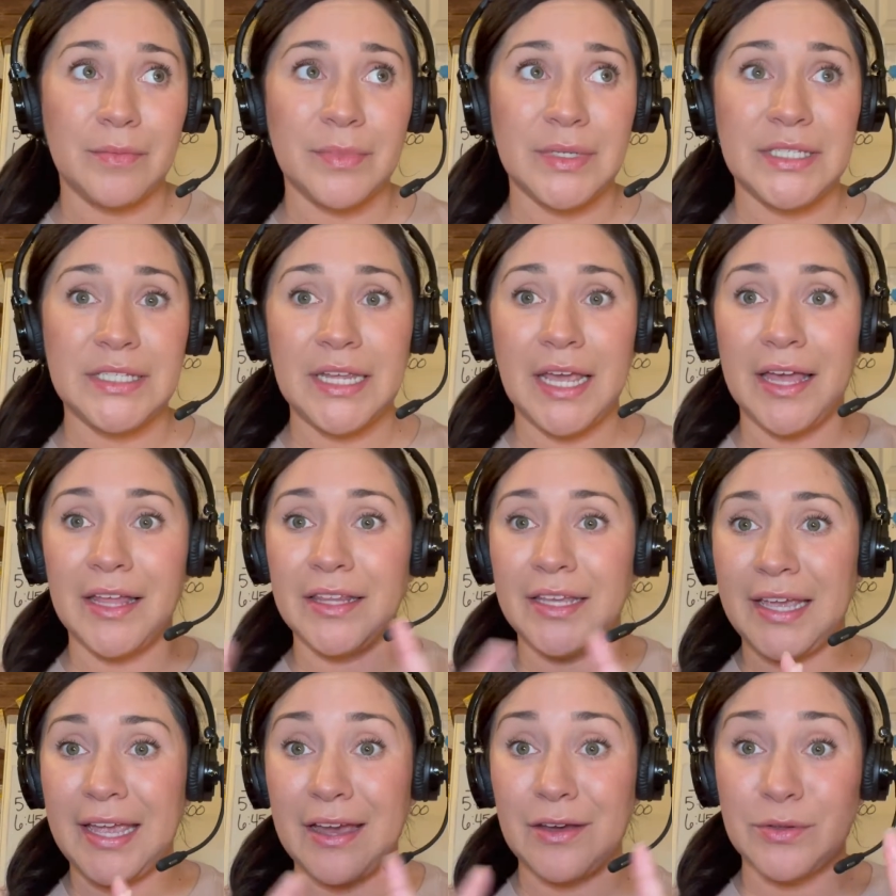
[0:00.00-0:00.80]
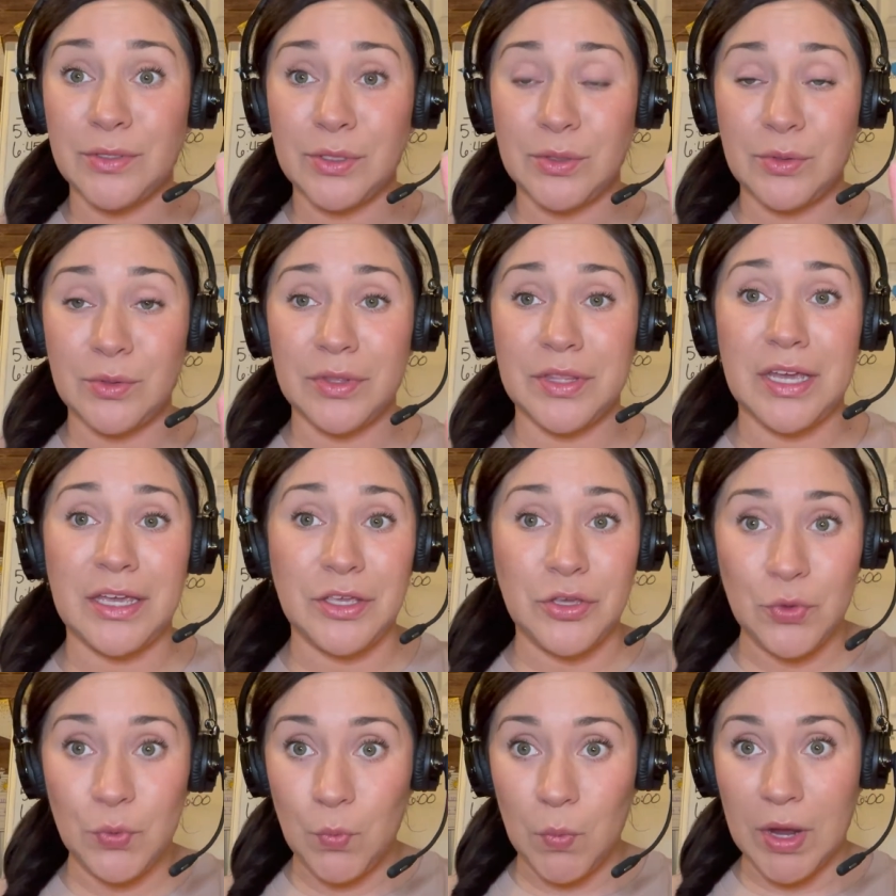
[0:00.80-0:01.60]
telling Outschool
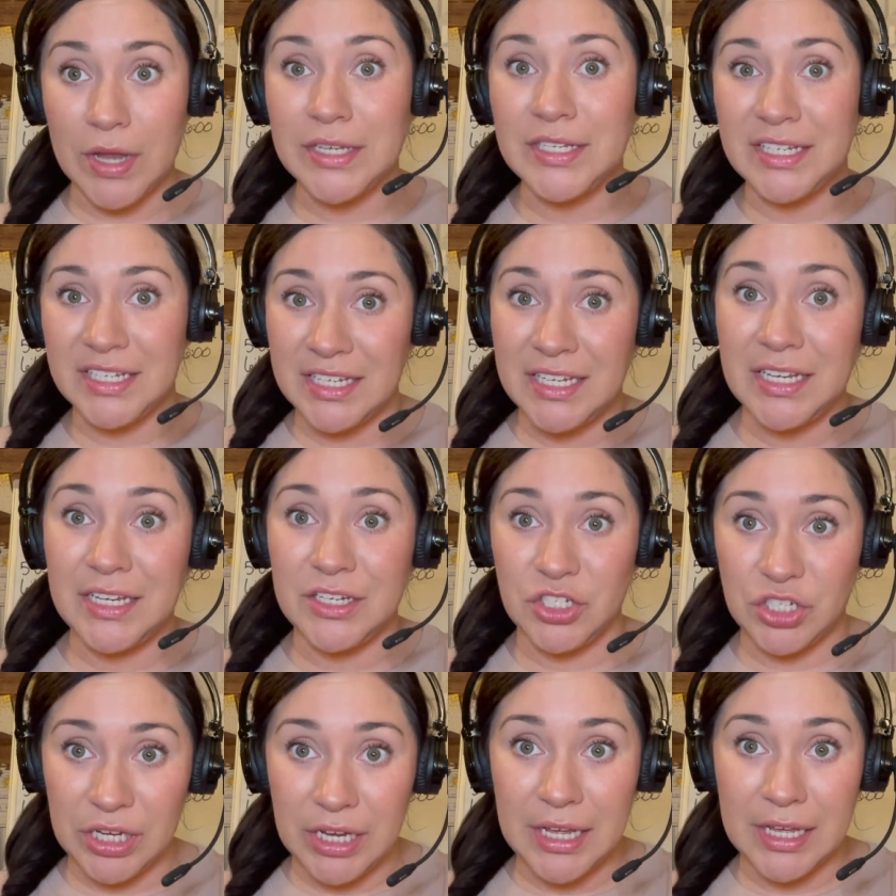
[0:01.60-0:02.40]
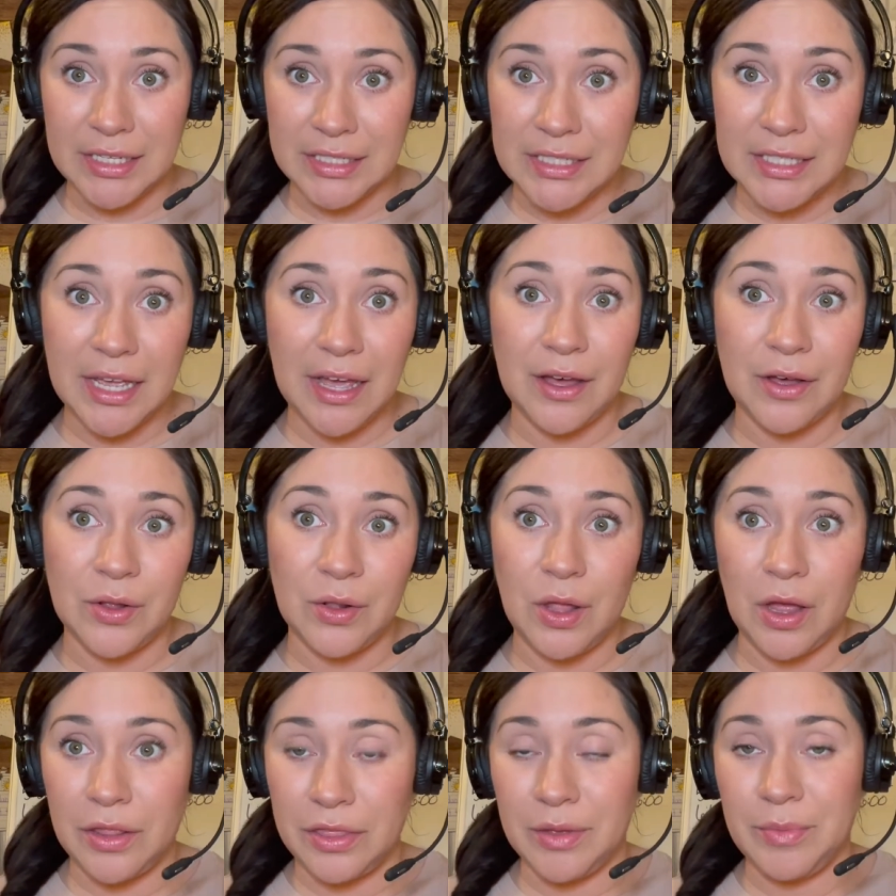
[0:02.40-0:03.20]
that you want to teach
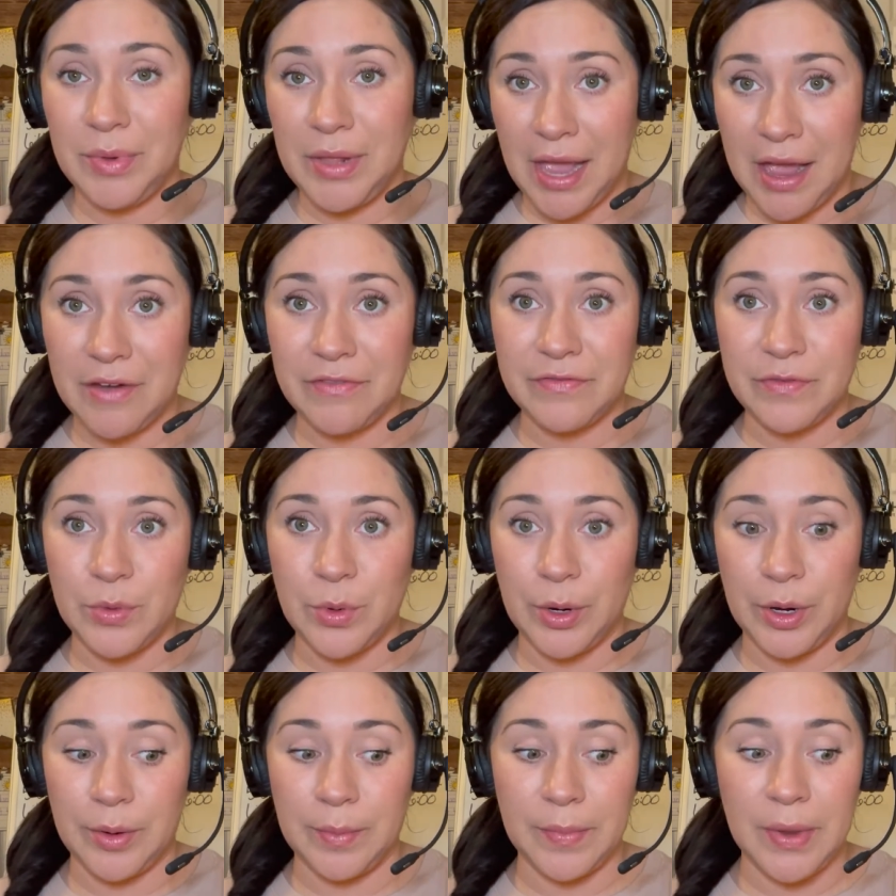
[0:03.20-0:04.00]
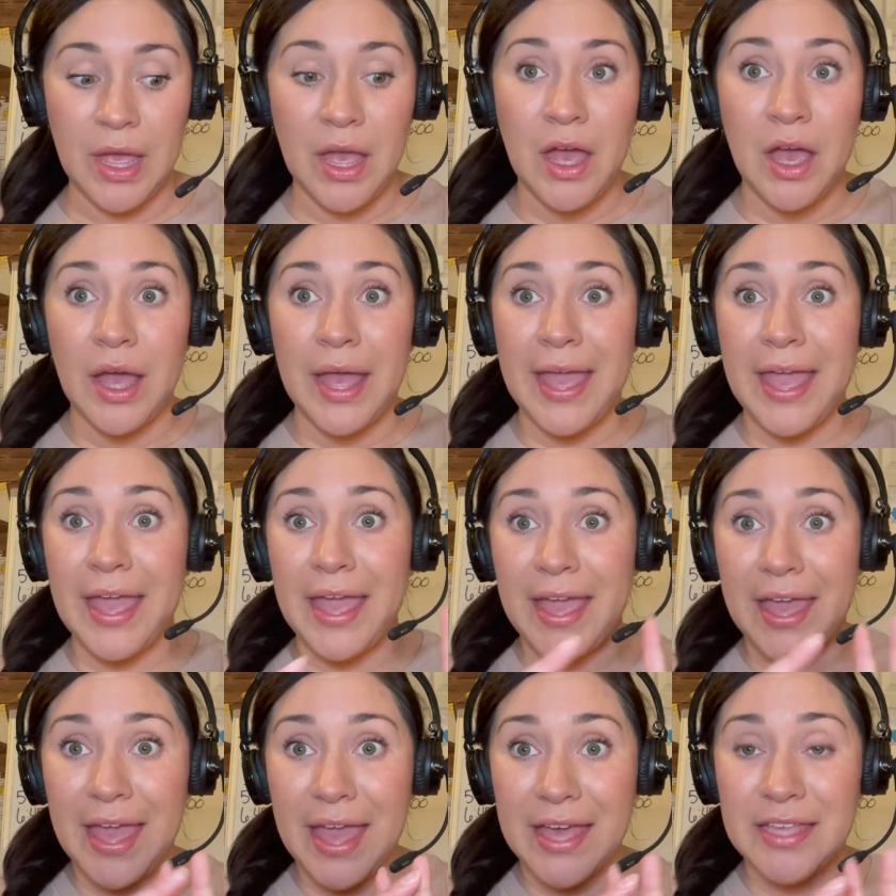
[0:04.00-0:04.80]
ESL on the platform,
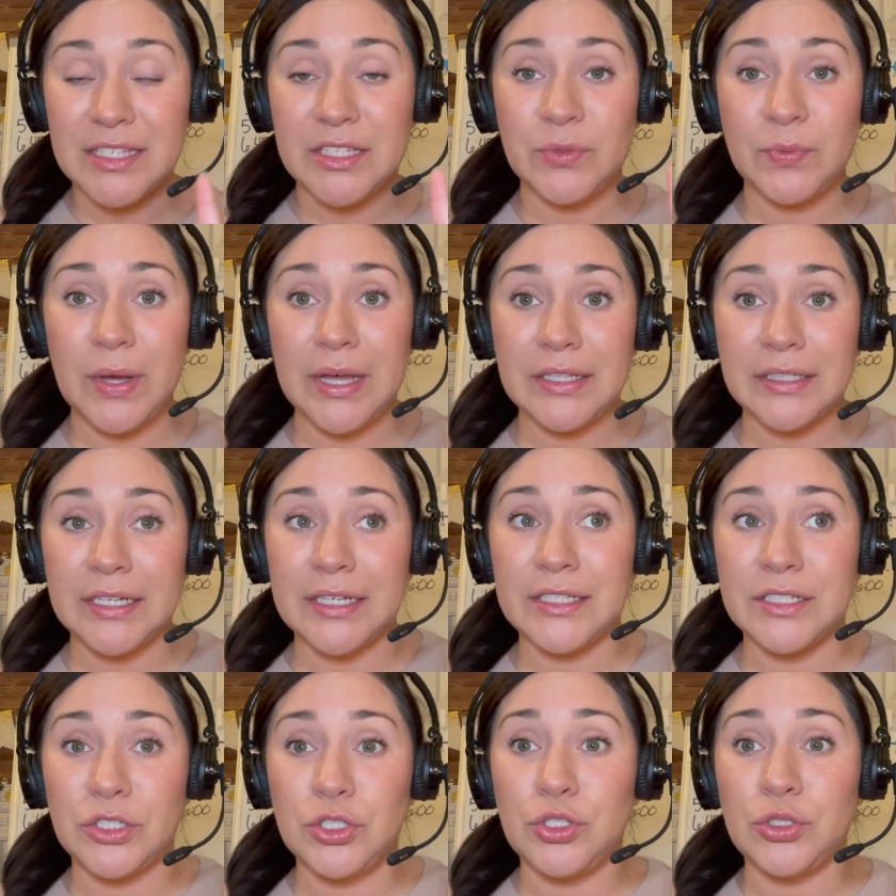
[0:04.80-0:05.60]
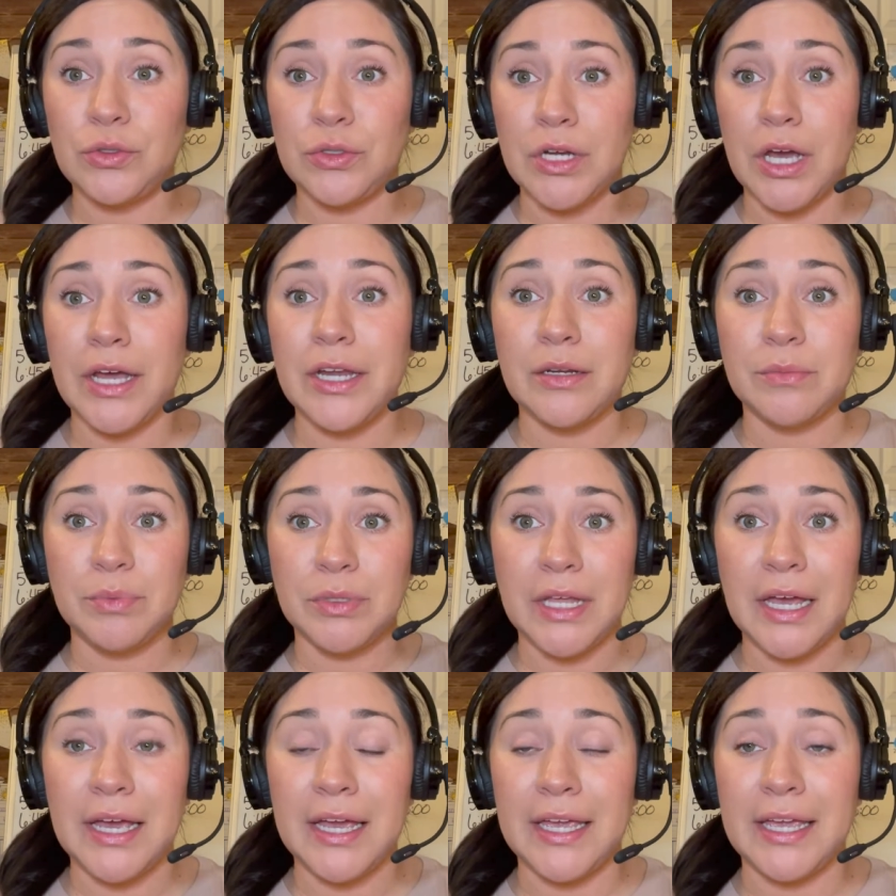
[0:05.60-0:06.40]
as well as do not
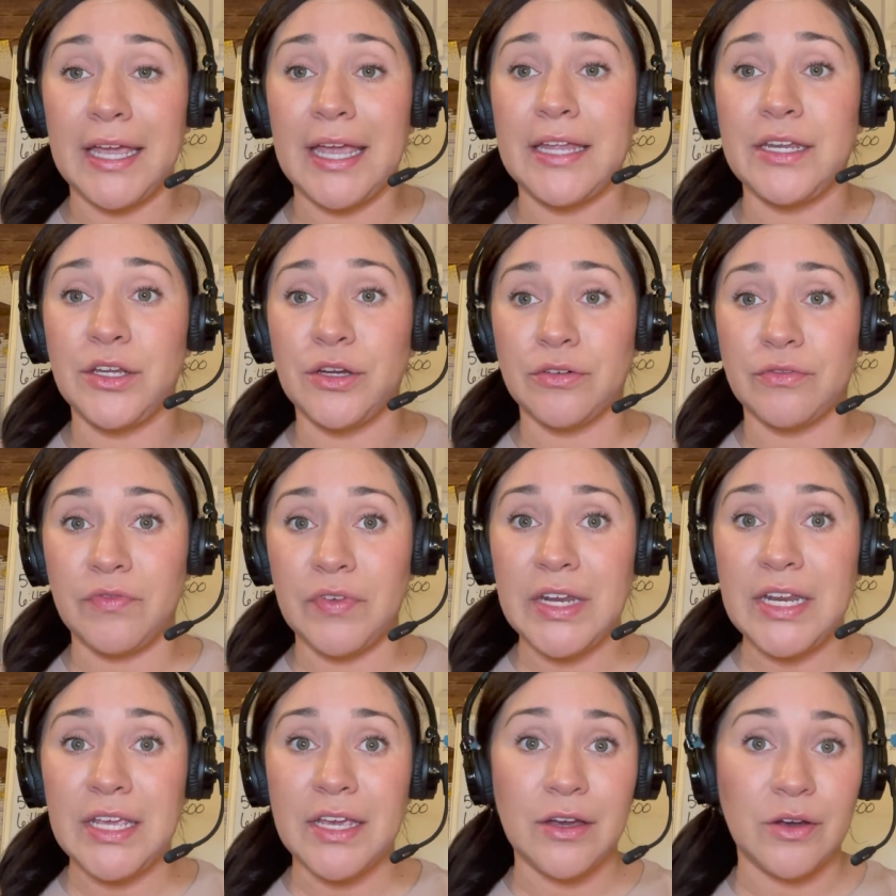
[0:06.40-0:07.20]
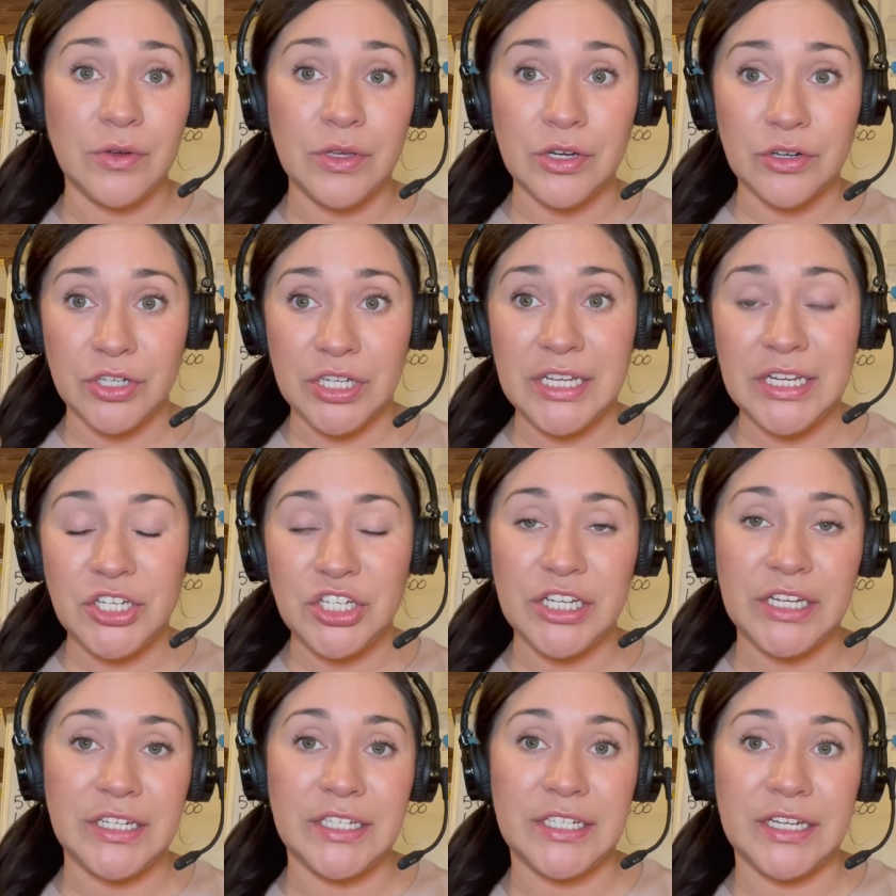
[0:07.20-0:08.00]
apply in your video, your
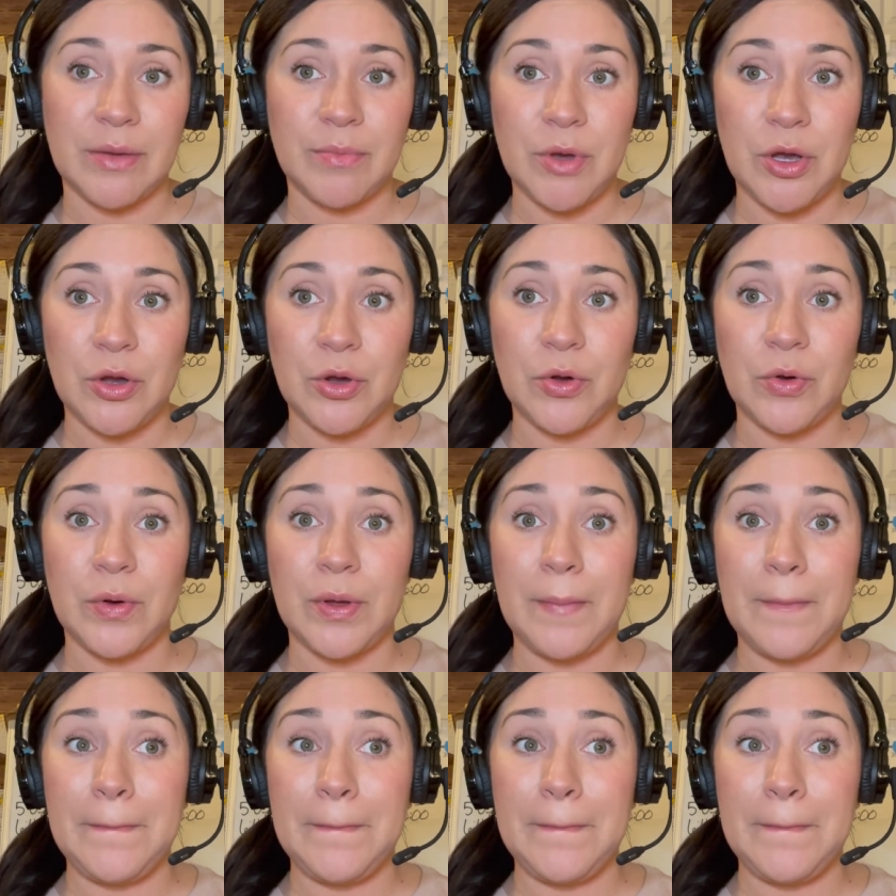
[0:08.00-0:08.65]
teaching demo,